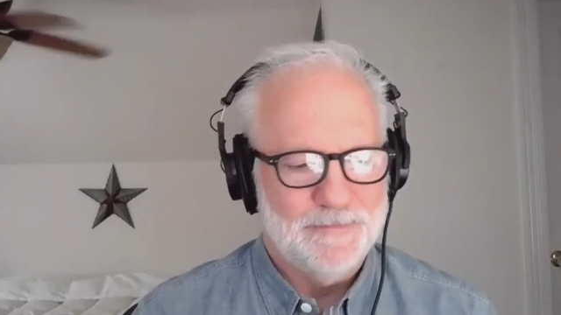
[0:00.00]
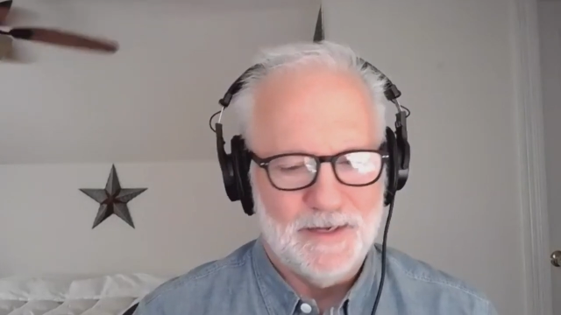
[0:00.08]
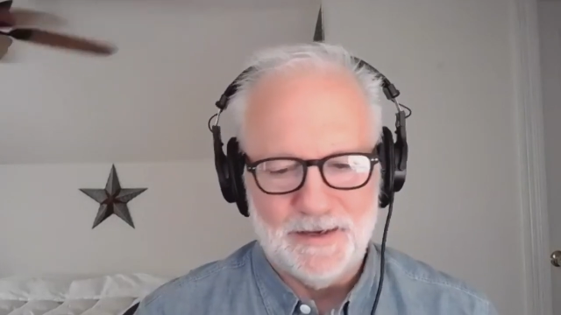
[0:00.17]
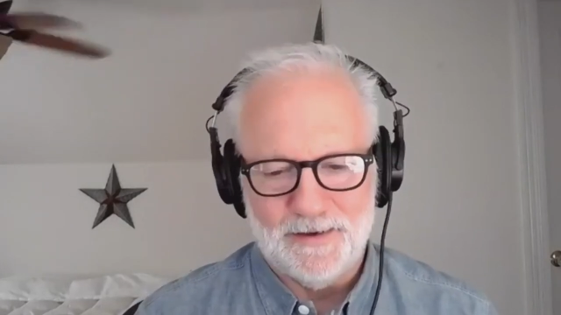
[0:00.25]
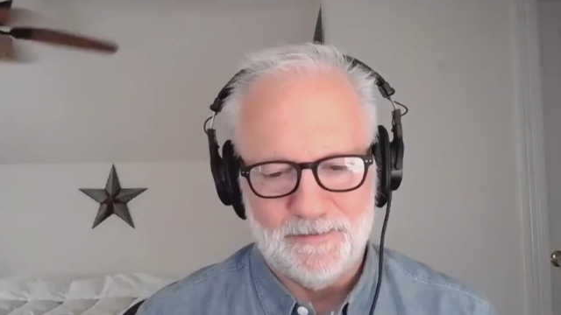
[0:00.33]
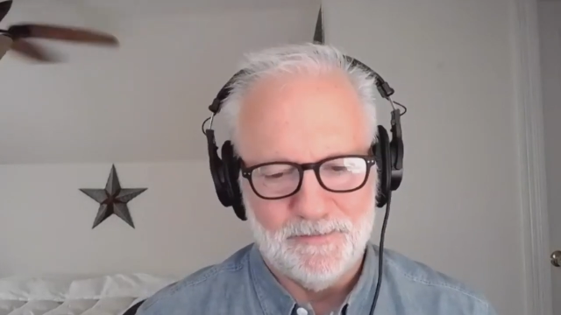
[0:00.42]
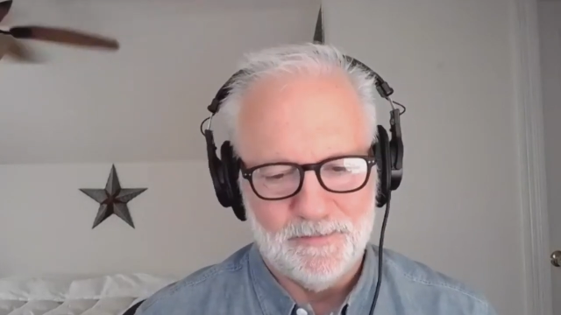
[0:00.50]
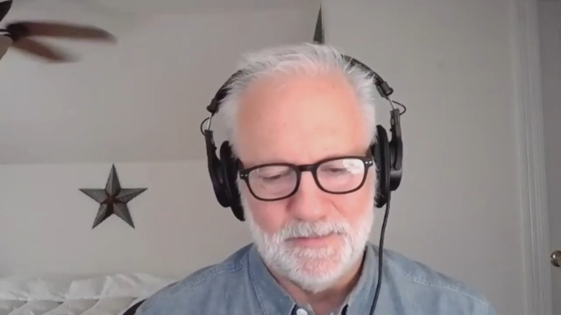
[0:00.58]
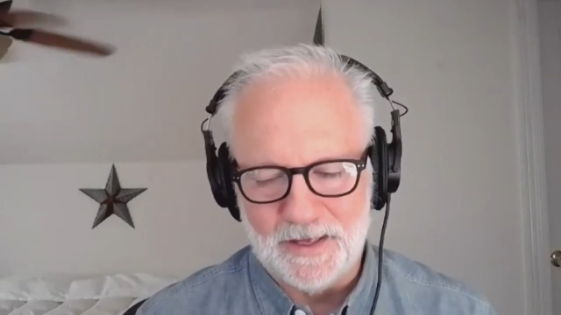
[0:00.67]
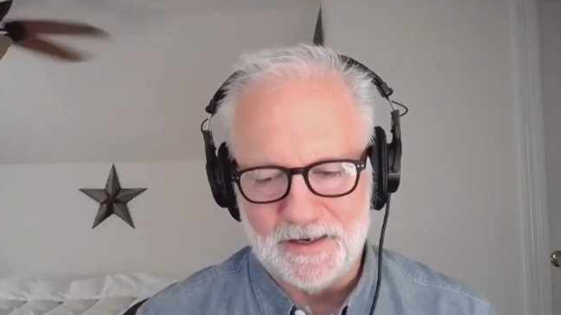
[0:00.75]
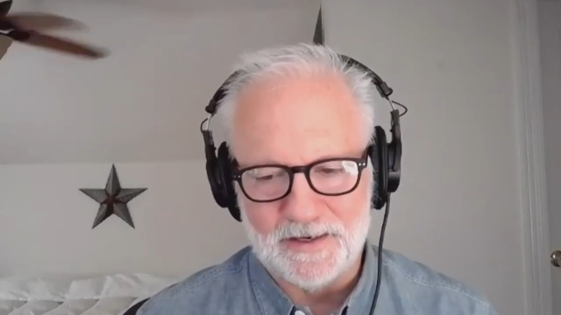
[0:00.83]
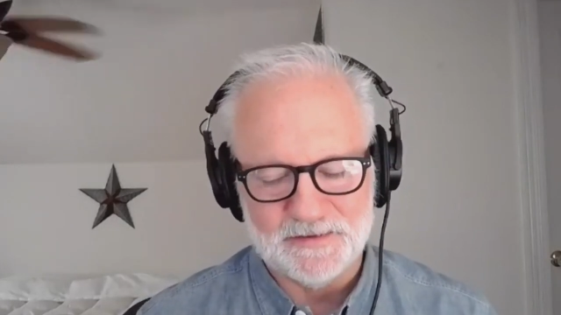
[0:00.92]

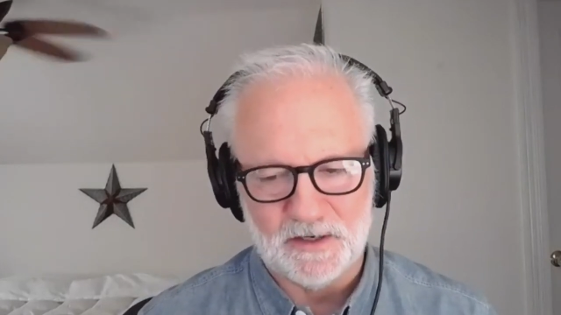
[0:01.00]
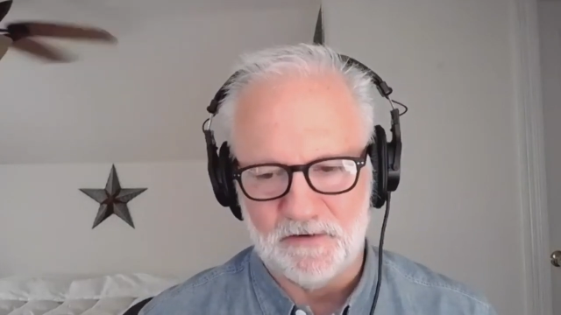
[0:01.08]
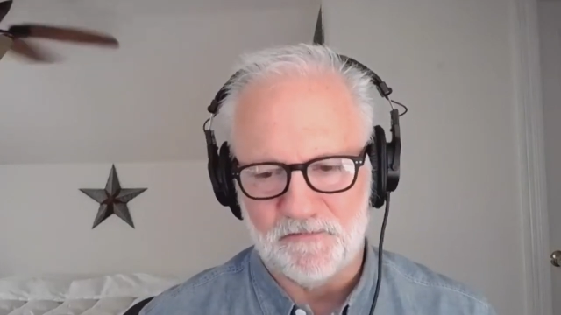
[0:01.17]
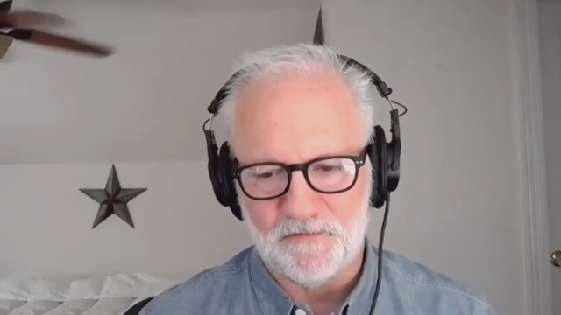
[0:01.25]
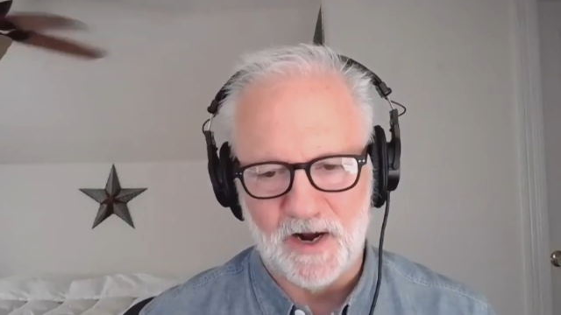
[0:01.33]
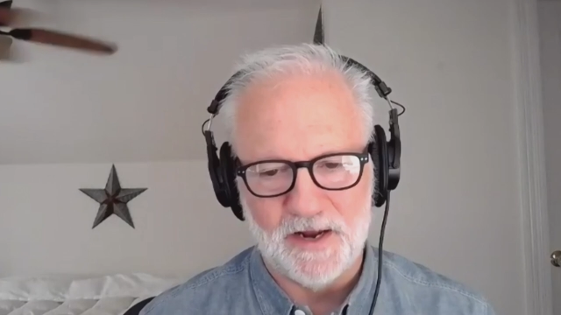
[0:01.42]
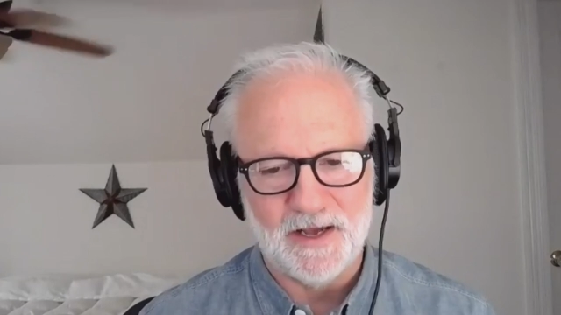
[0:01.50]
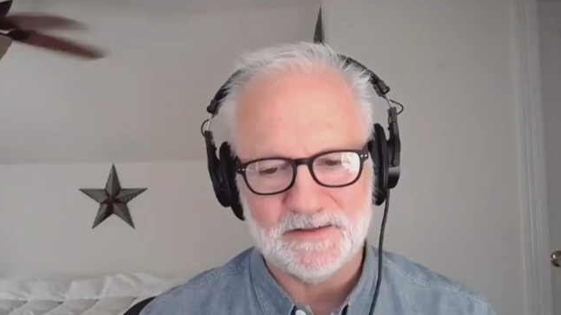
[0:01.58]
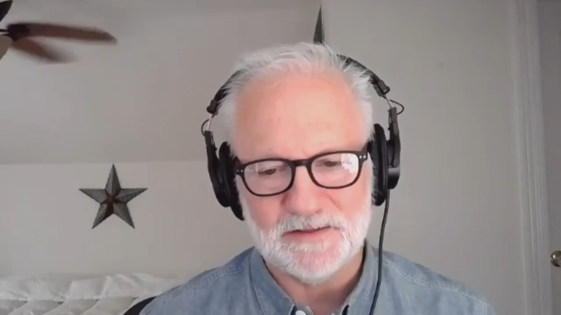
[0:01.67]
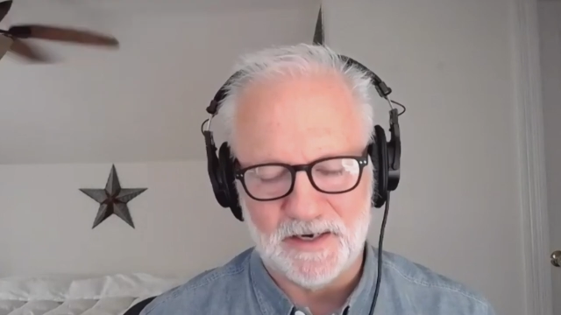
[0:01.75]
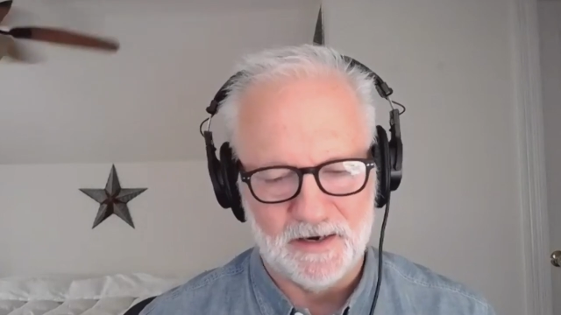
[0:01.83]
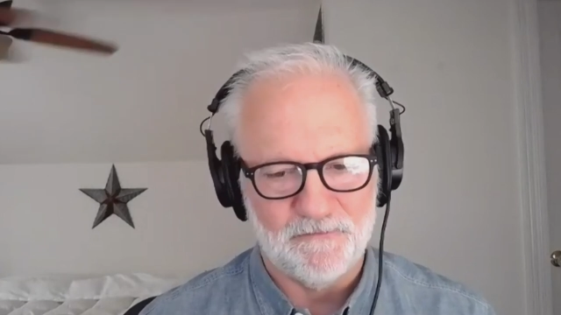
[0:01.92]
like I said, on
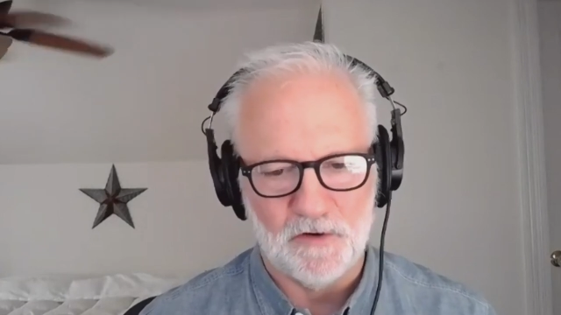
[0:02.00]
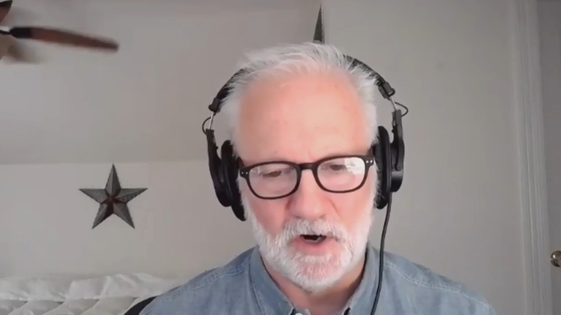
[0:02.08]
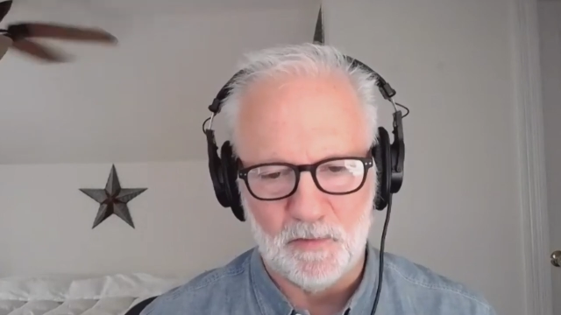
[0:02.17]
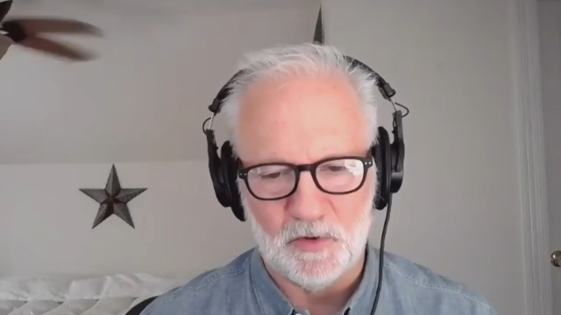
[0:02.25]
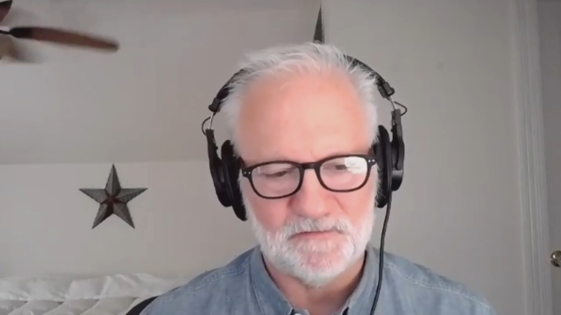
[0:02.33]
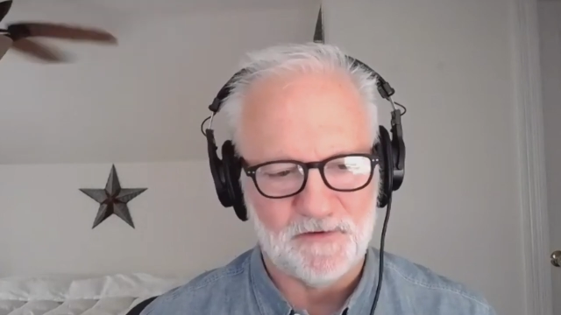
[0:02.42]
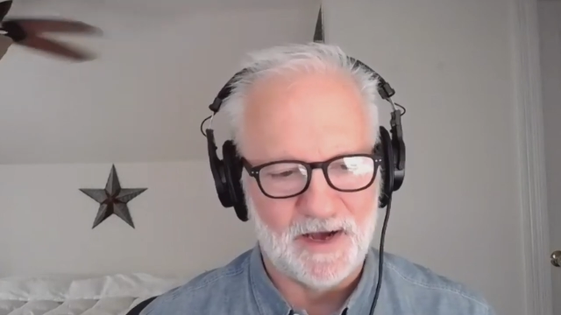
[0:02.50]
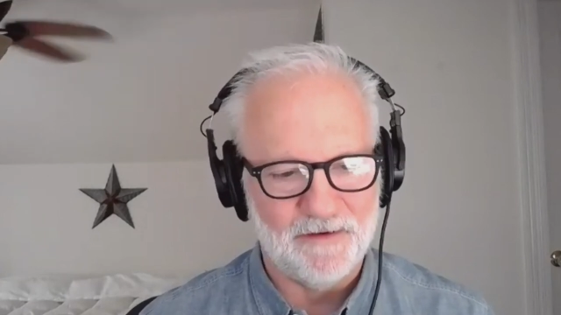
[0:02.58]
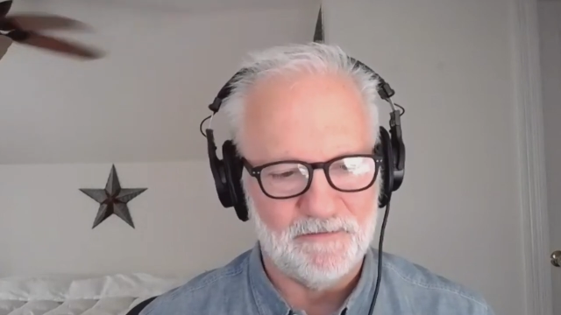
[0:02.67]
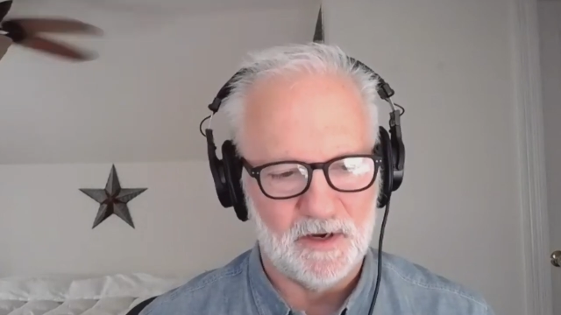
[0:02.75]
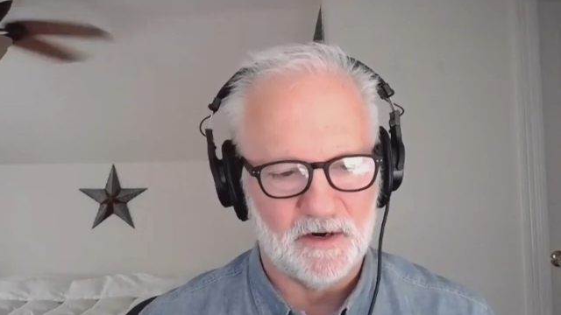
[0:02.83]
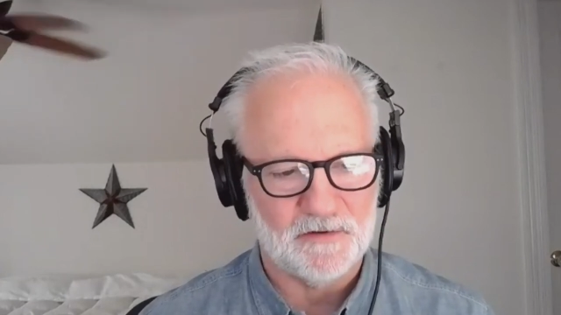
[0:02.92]
Fridays. I did it for almost
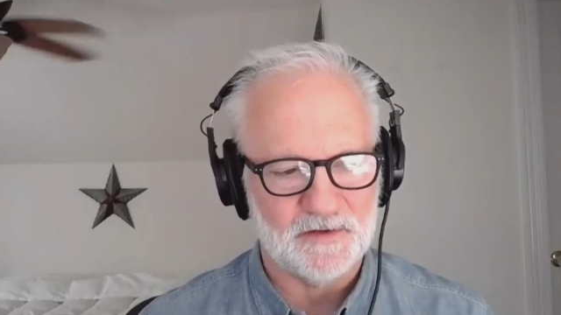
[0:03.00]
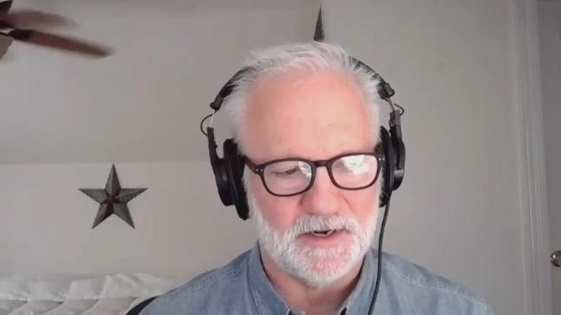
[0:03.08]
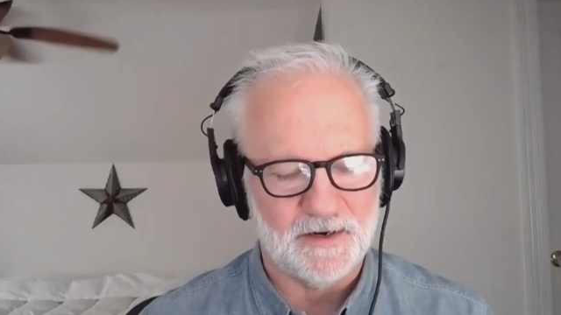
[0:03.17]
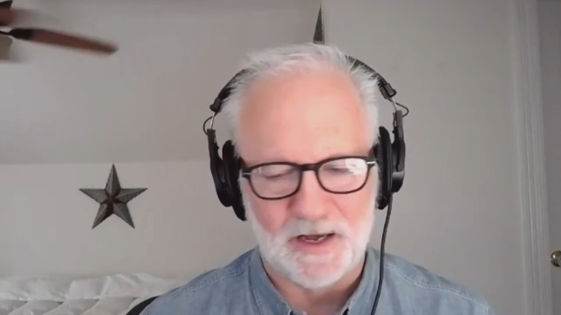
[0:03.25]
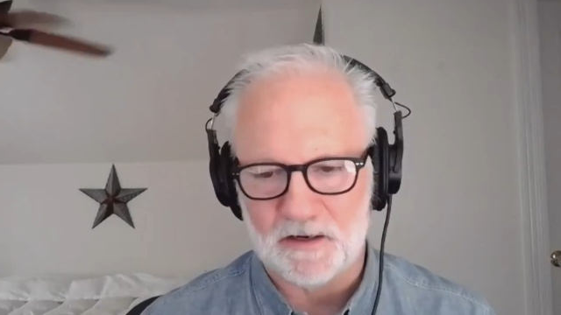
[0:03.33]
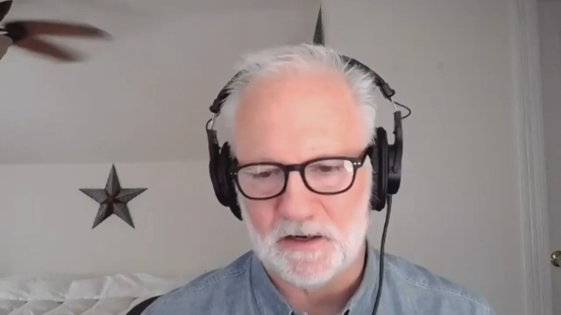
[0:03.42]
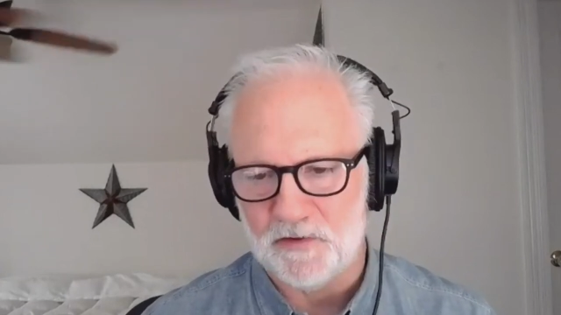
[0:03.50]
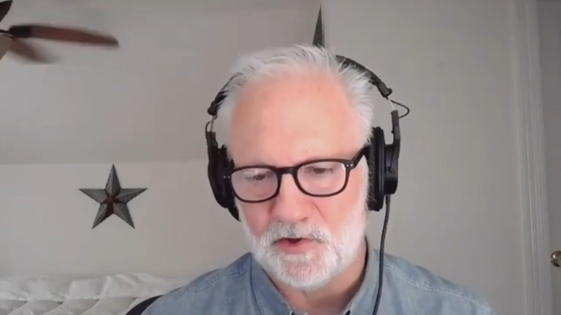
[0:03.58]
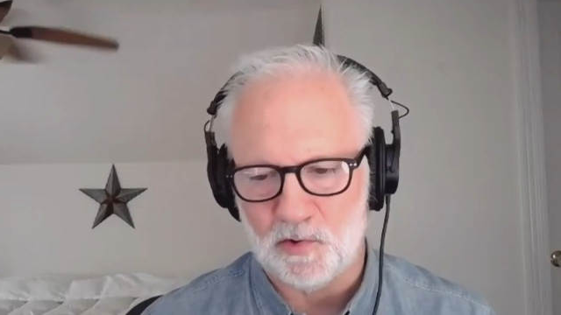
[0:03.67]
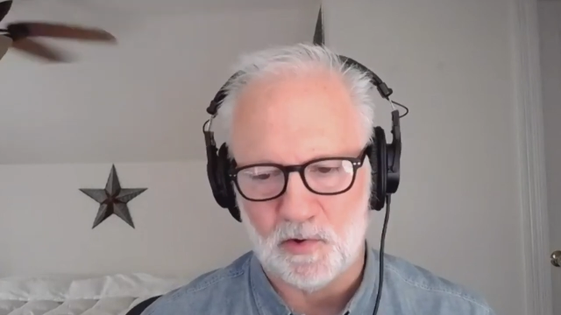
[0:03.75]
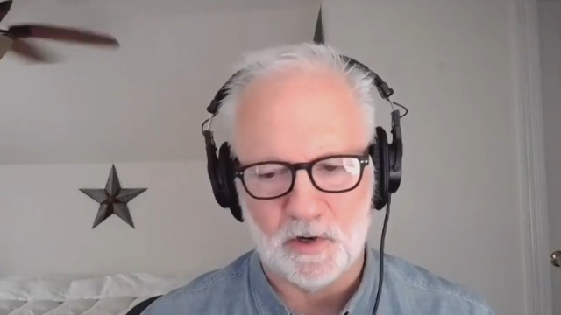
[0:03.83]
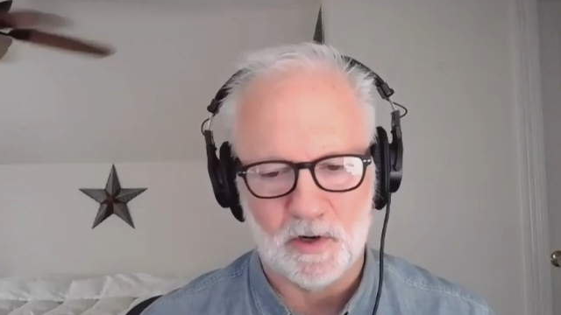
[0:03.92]
5 years. I'd knock on
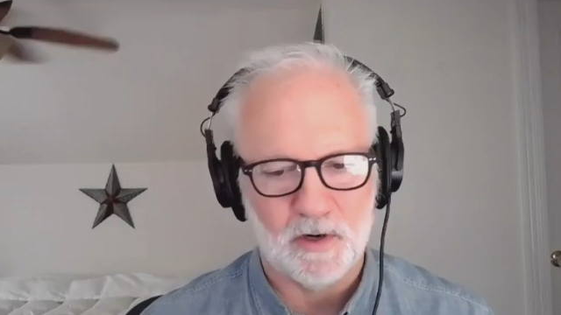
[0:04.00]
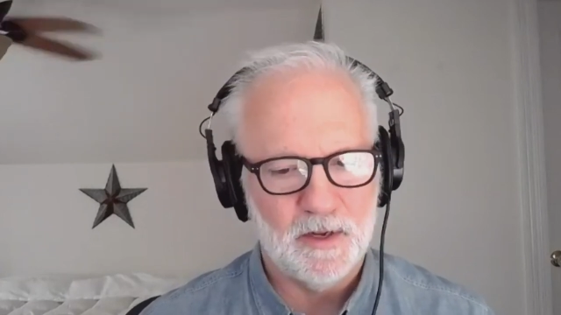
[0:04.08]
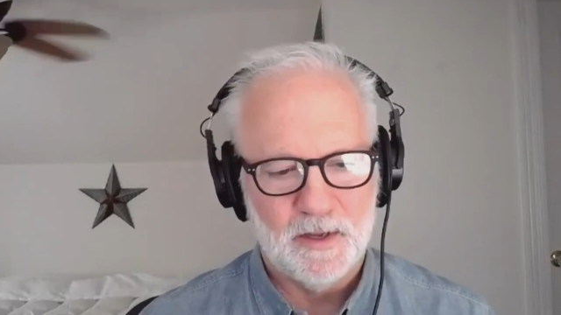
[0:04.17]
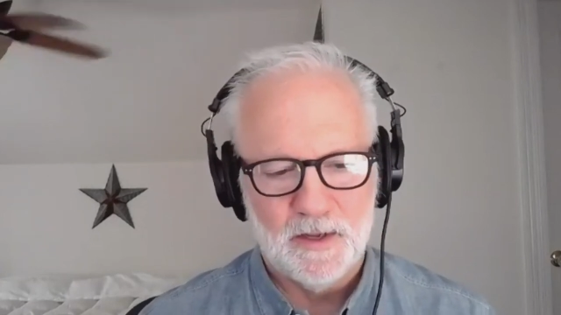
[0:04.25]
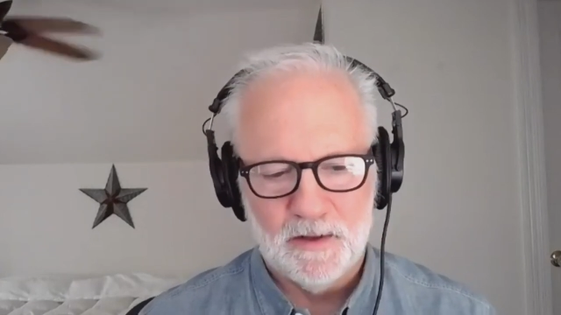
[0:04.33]
the door.